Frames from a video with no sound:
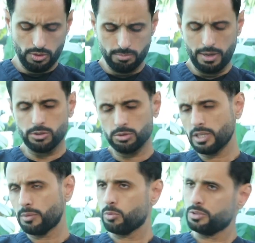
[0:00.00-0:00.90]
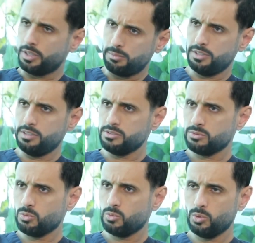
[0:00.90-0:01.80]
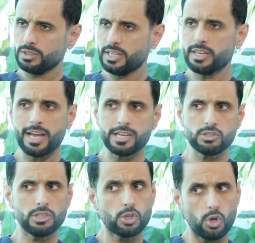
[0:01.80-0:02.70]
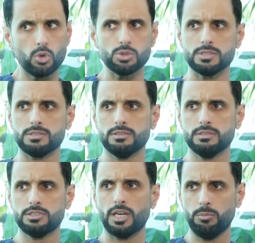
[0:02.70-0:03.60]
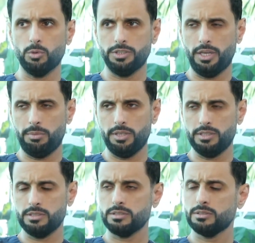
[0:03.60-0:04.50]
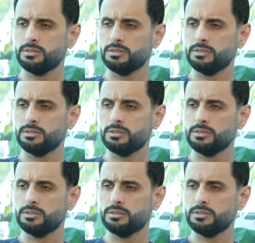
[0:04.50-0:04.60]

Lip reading: back to type 1 diabetes. What can actually cause type 1 diabetes?